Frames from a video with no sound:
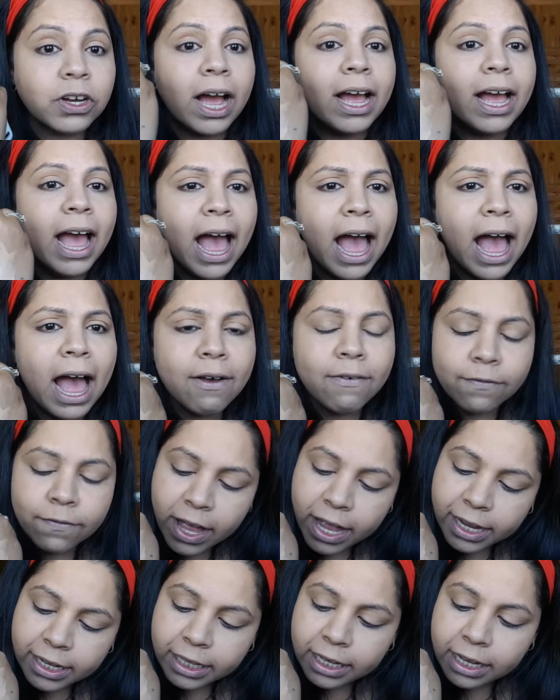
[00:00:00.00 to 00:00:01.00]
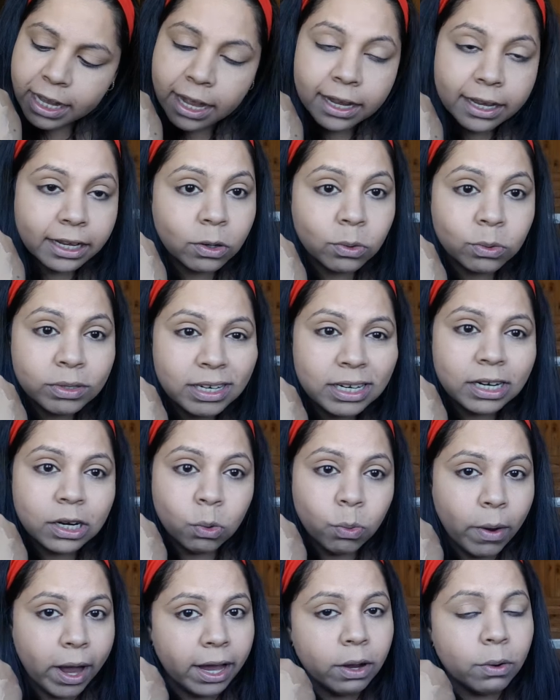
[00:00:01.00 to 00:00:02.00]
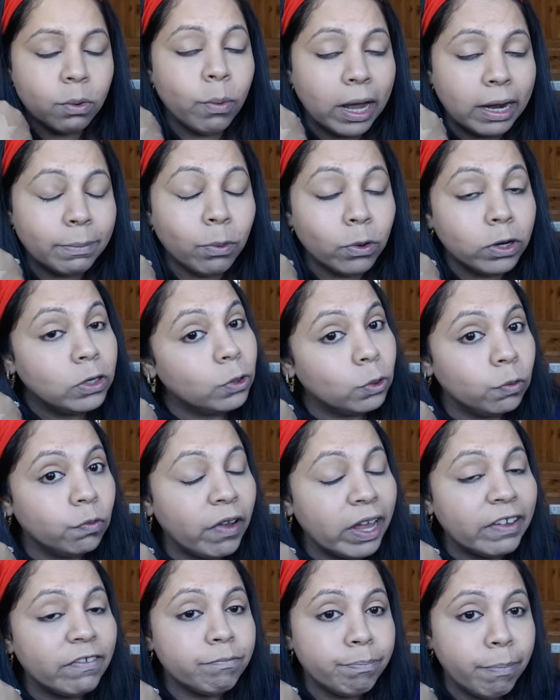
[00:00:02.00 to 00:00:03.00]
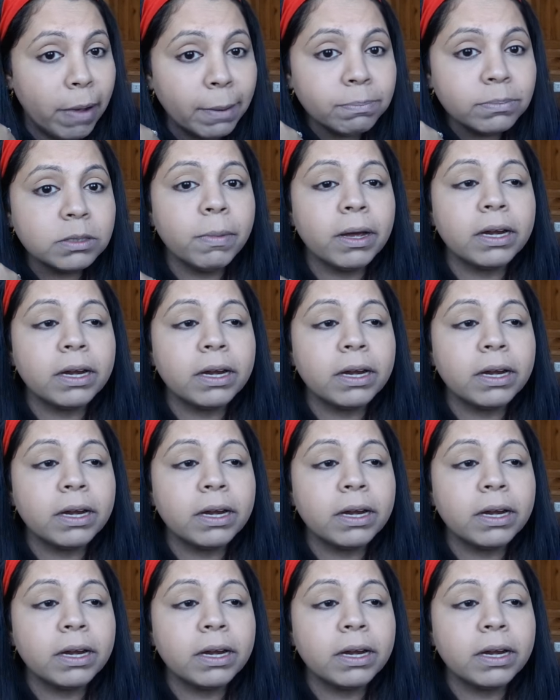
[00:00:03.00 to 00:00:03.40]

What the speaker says: I think I only require 1.25 pumps,